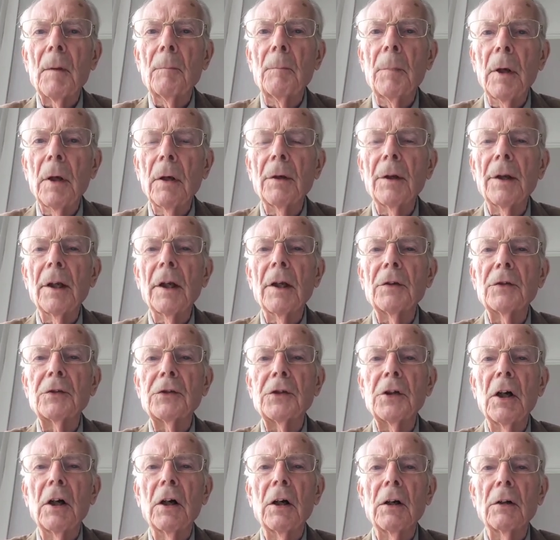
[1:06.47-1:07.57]
building his
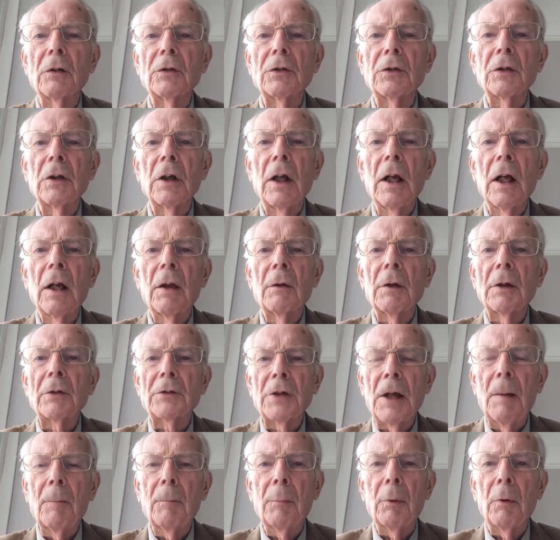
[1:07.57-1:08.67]
church, the
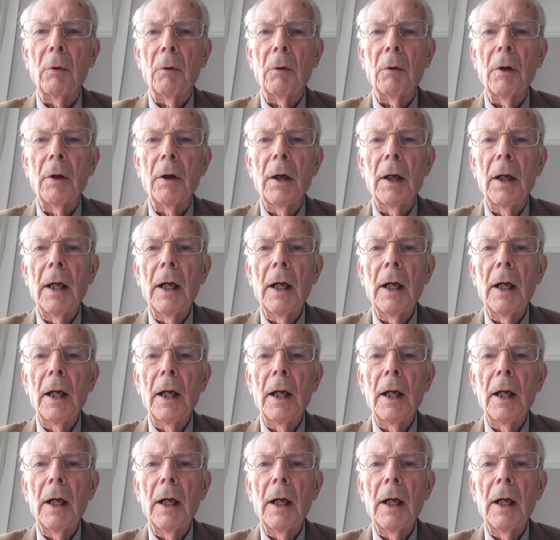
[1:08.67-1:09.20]
temple.